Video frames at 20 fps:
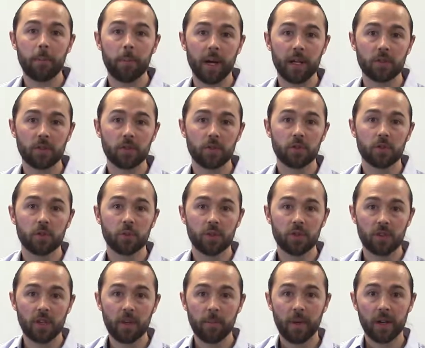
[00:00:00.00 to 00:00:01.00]
muscles,
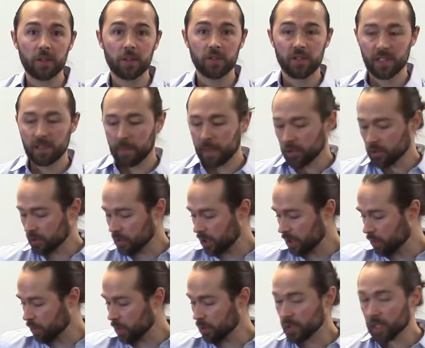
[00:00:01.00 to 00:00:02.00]
which the hip muscles, especially
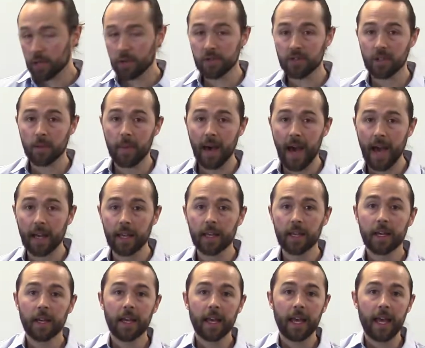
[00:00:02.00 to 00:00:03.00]
the rotators in the back
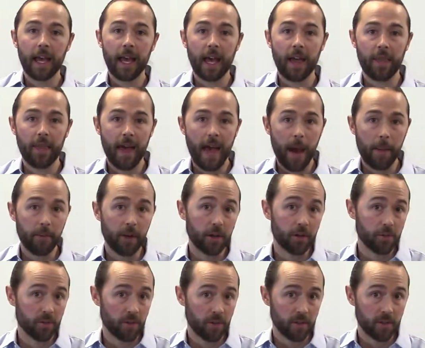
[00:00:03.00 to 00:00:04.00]
and the
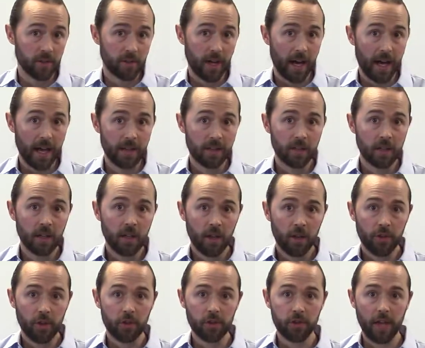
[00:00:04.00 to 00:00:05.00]
abductors on the sides,
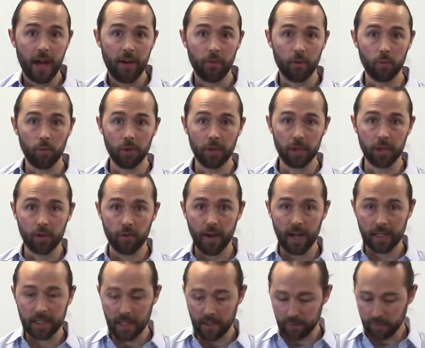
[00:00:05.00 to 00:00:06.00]
those have a really
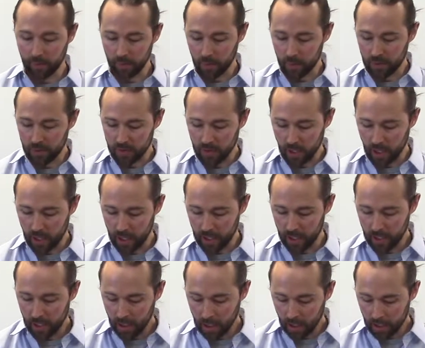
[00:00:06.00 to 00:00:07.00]
direct influence
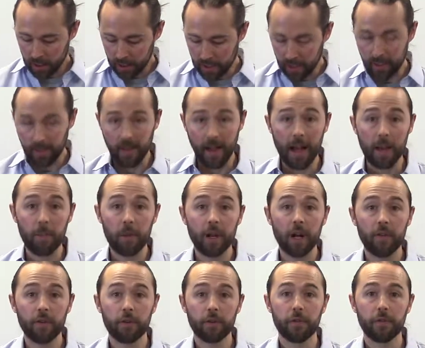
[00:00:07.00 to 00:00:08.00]
on the alignment
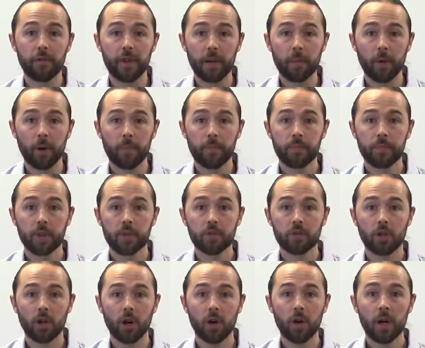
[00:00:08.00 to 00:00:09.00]
of your femur.
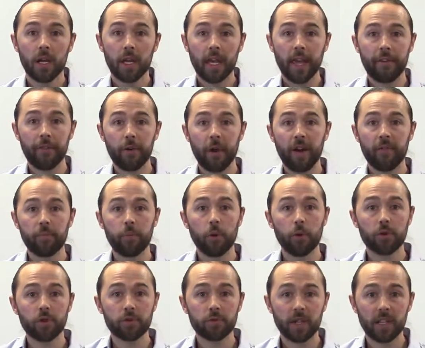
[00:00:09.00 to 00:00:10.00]
So if you have
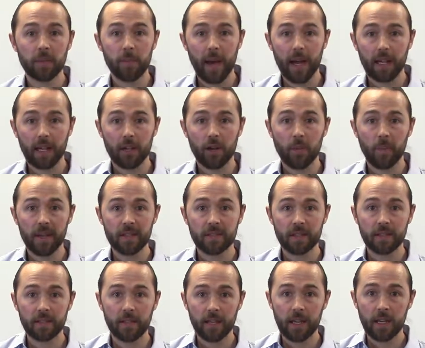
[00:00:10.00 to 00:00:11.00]
poor strength back here,
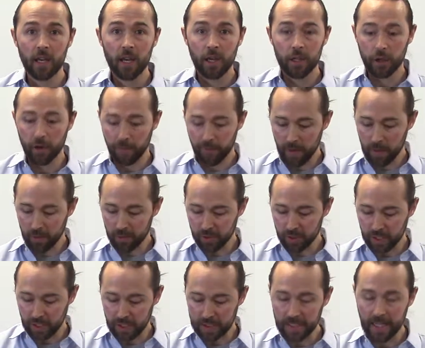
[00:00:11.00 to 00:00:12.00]
basically, your femur is
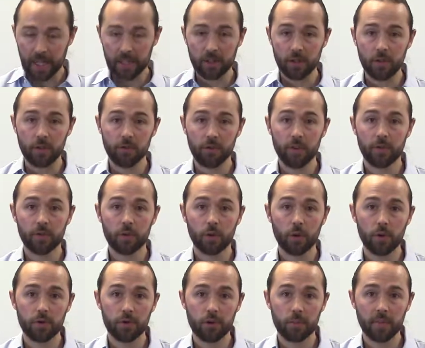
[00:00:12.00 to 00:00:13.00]
going to tend to drift
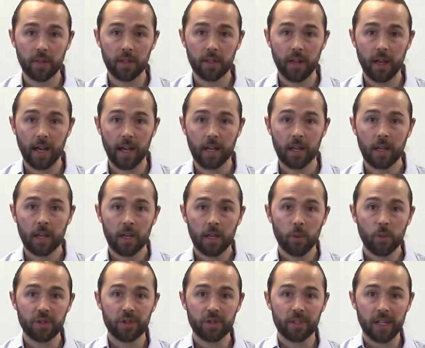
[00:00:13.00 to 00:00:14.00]
towards your midline,
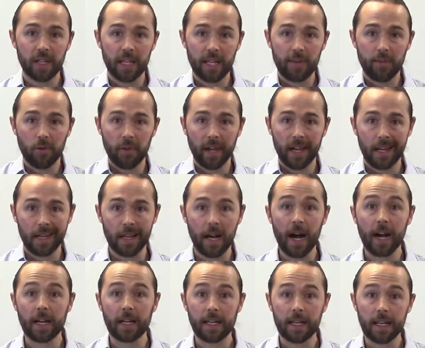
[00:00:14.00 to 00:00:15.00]
which is going to give you like a
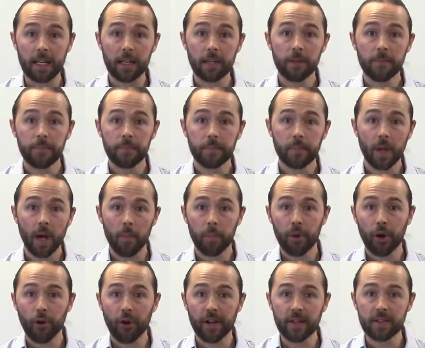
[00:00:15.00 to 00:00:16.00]
knock-kneed
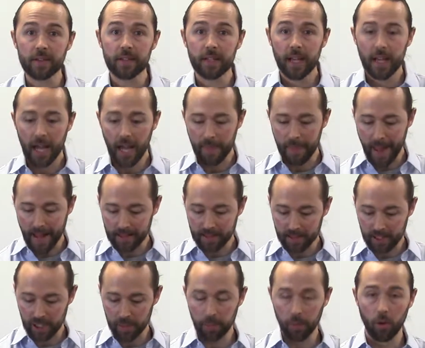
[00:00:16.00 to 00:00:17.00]
appearance, and that's
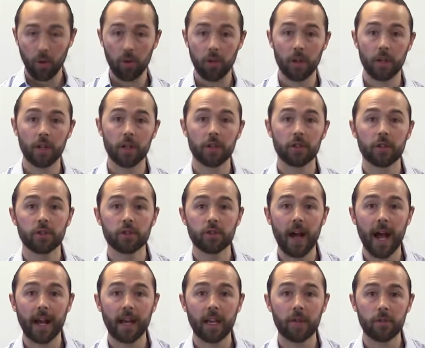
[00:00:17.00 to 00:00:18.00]
going to pull the
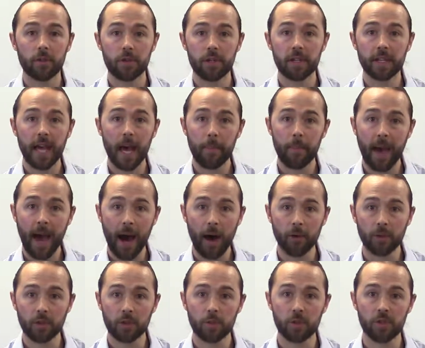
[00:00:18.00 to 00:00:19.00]
tracking of your kneecap
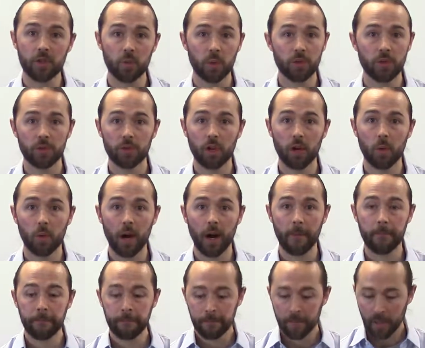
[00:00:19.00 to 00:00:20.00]
out, which is what you don't want.
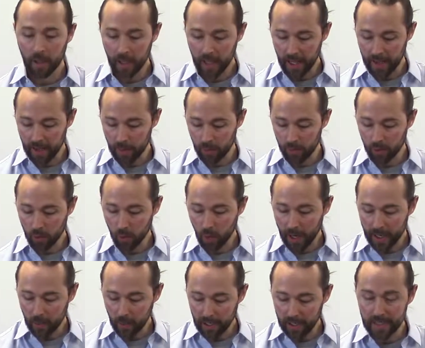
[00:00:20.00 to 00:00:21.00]
And then with
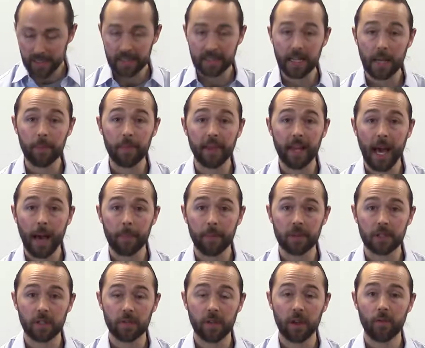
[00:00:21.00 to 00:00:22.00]
quad weakness, same thing
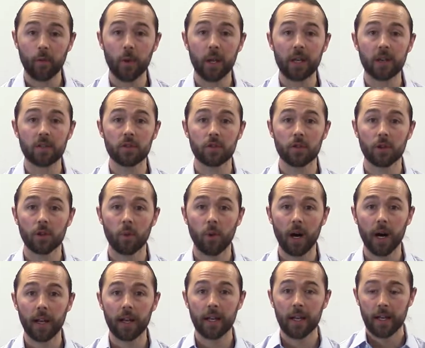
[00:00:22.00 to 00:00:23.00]
happens. If you have weakness in your
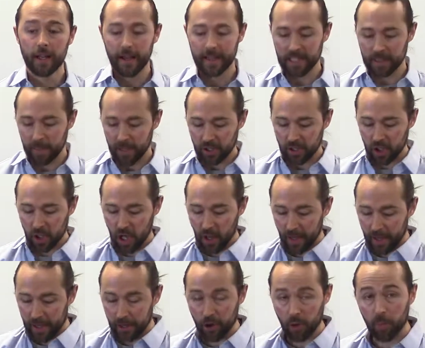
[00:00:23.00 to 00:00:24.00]
quad, especially on
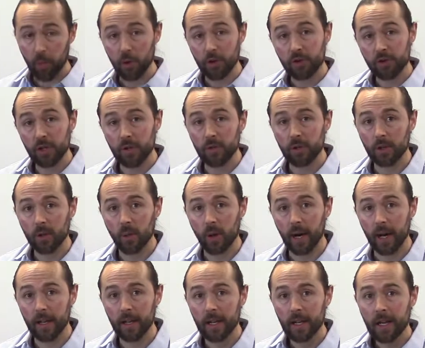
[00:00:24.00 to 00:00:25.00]
the inner portion of your
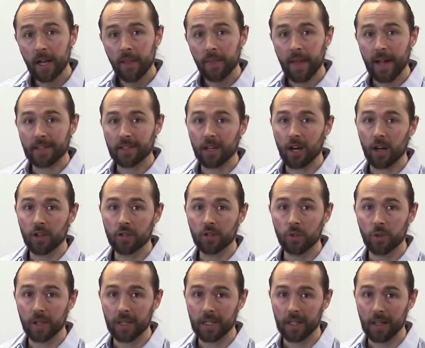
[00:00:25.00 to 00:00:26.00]
quad, that's
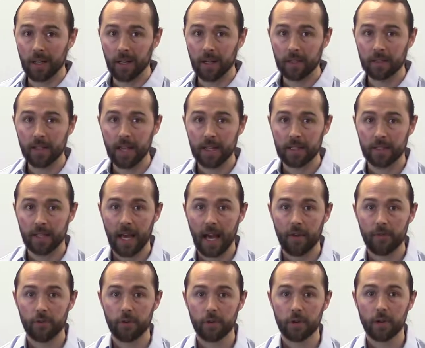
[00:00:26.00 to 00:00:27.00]
also going to tend to
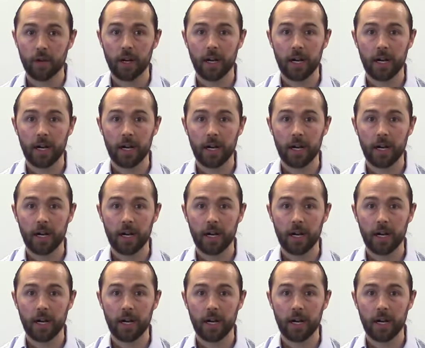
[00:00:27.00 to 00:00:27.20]
have your